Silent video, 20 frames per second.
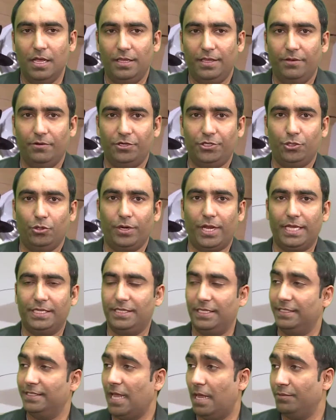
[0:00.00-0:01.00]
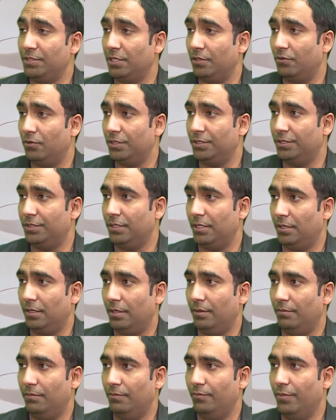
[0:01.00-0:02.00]
They were showcasing. Samsung was
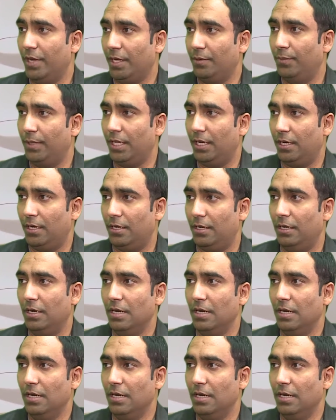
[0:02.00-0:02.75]
a big player.